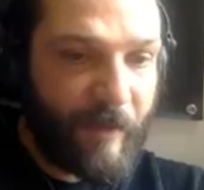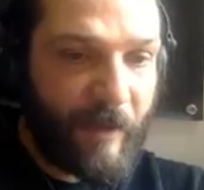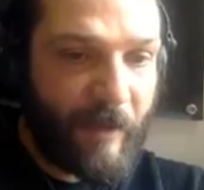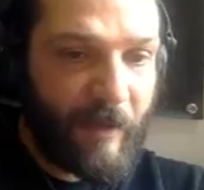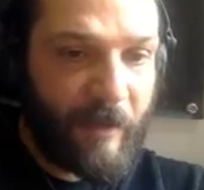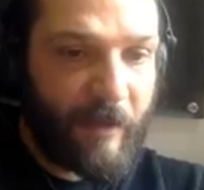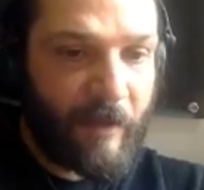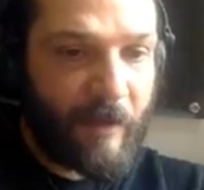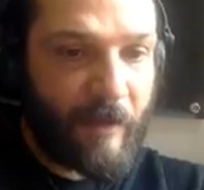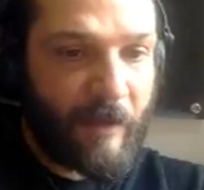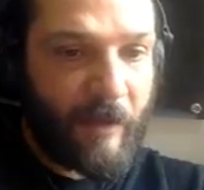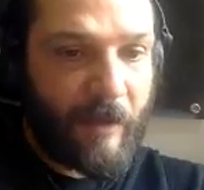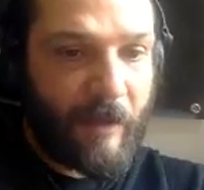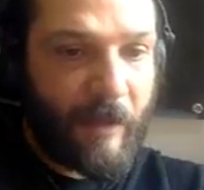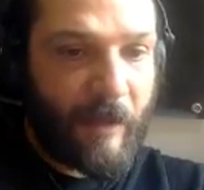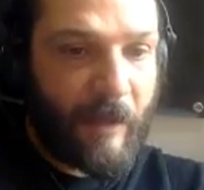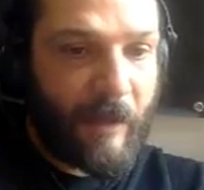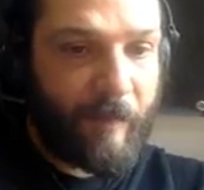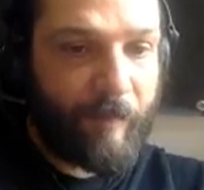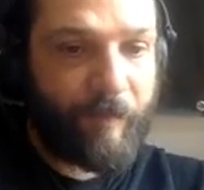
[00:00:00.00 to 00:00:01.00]
there.
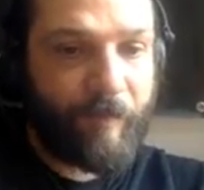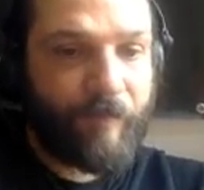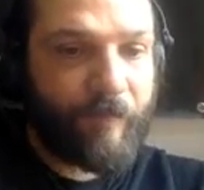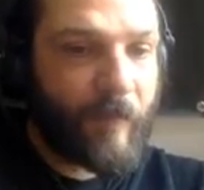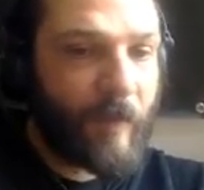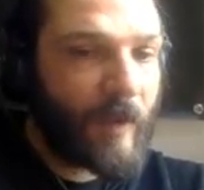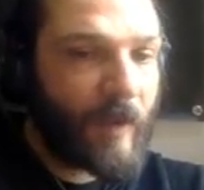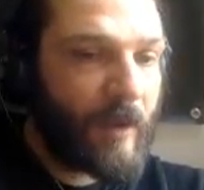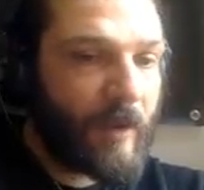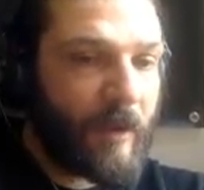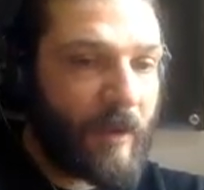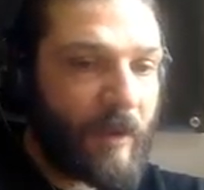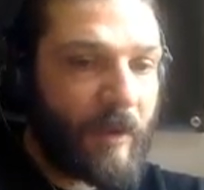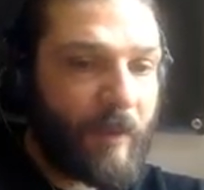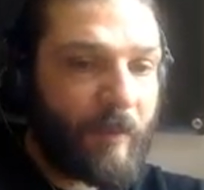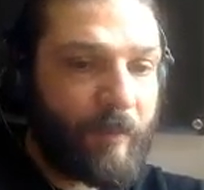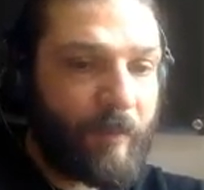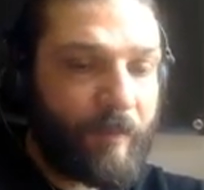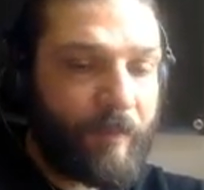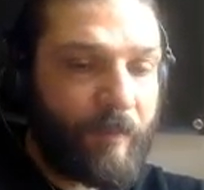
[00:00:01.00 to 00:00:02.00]

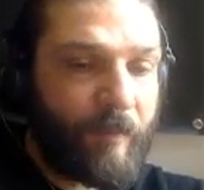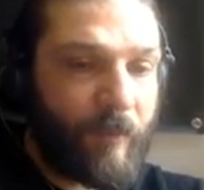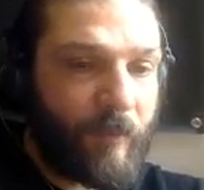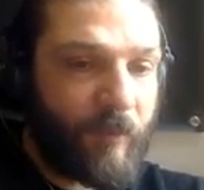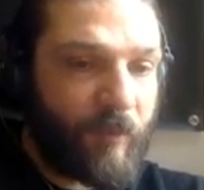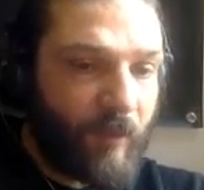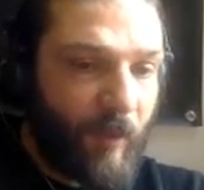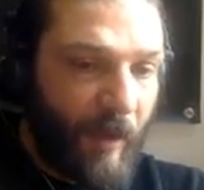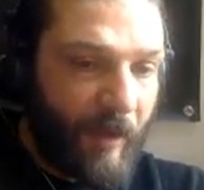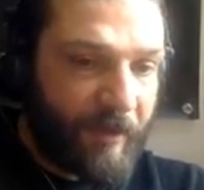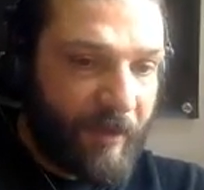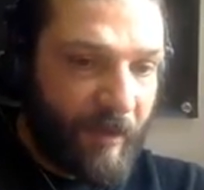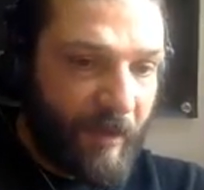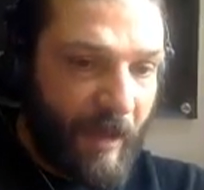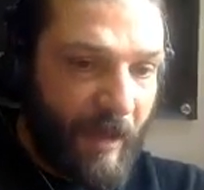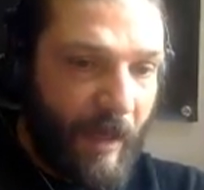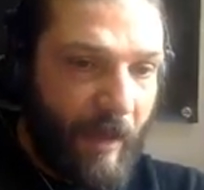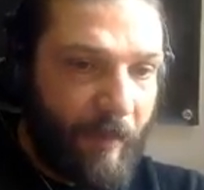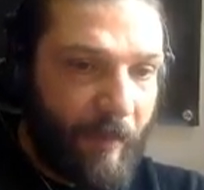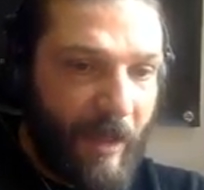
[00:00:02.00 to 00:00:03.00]
Right, so
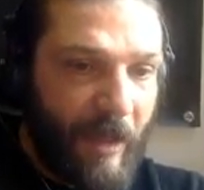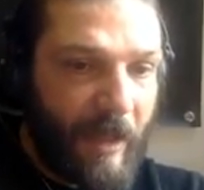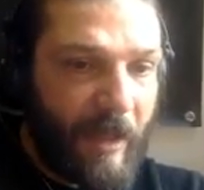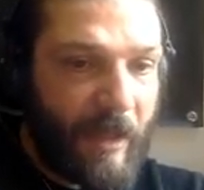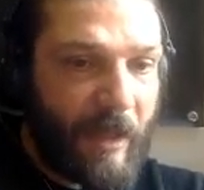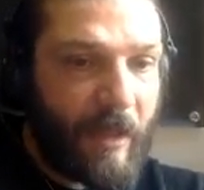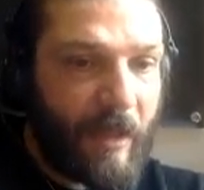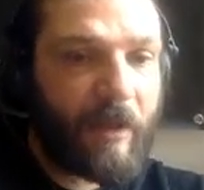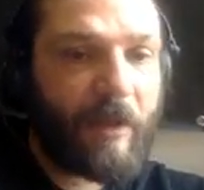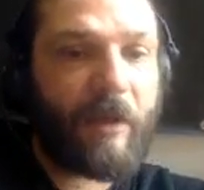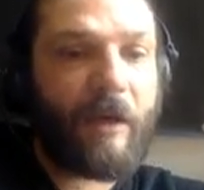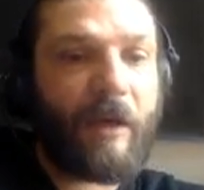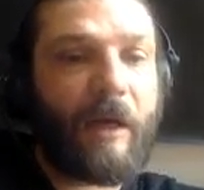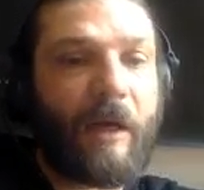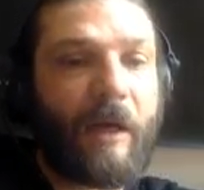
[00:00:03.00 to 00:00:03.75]
yeah, I'm here.